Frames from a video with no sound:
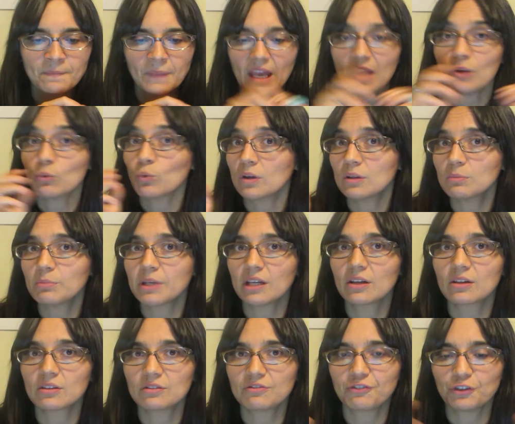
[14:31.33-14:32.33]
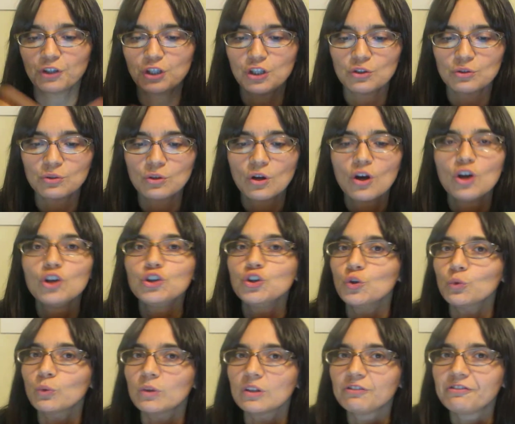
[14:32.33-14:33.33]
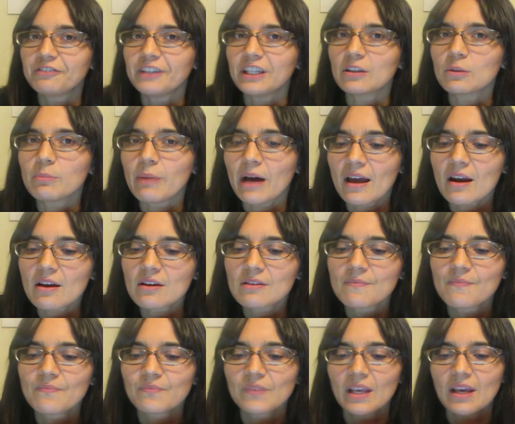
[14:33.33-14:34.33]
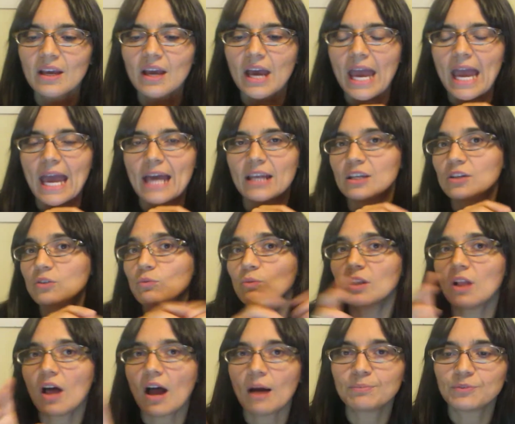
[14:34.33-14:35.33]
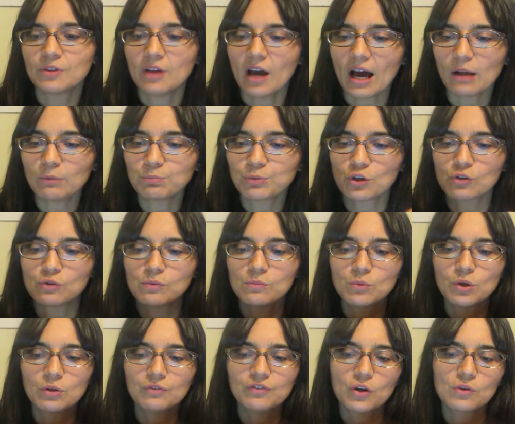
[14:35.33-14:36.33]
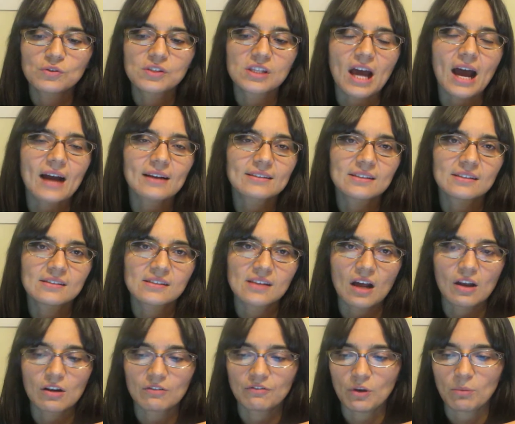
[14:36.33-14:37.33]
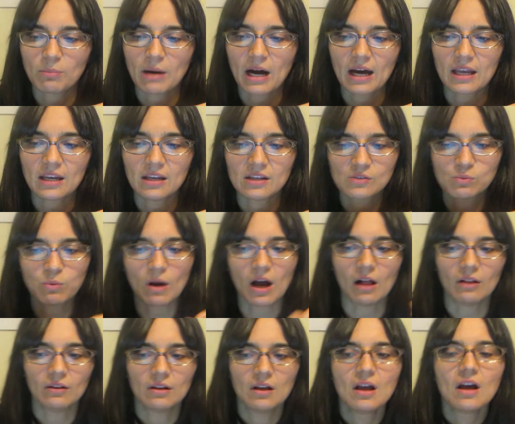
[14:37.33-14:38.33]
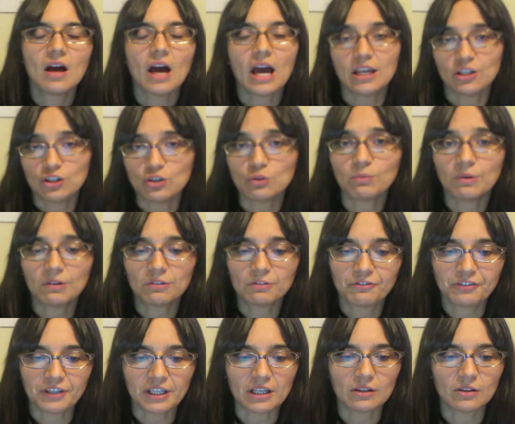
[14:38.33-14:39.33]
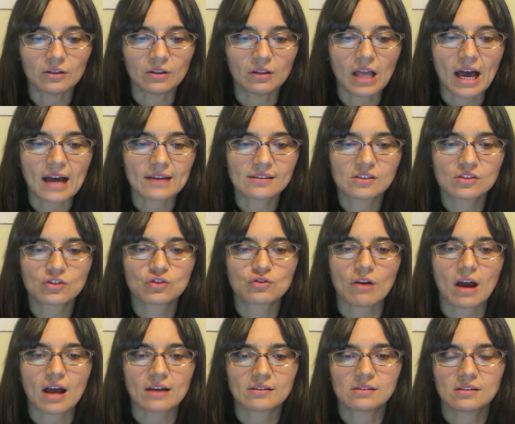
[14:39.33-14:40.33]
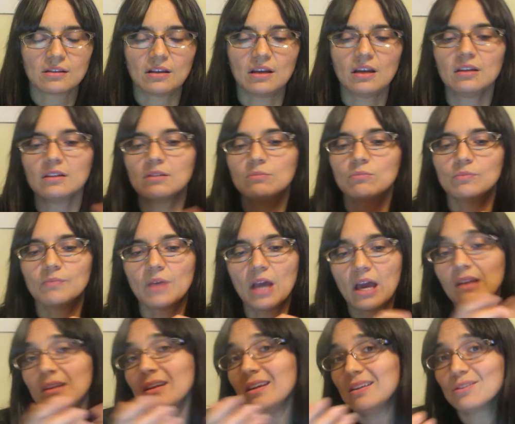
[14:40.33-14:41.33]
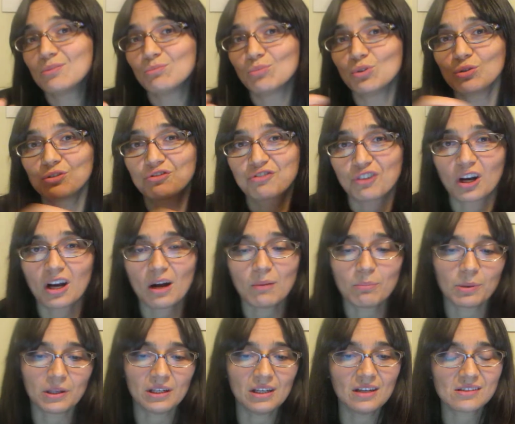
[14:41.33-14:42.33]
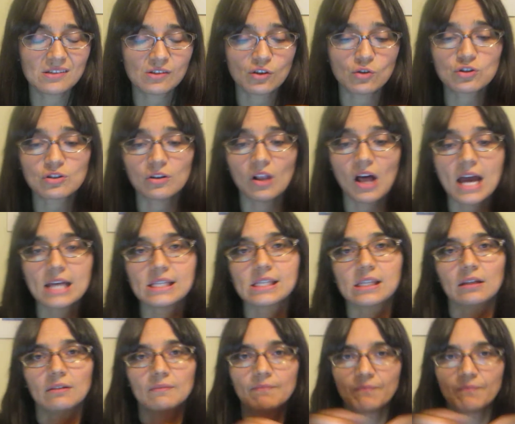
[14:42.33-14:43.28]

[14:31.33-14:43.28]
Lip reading: It will be good for you. You will feel better and it will help to move those toxins out of your body as well. And you will feel less stress and in the mood for company and socializing.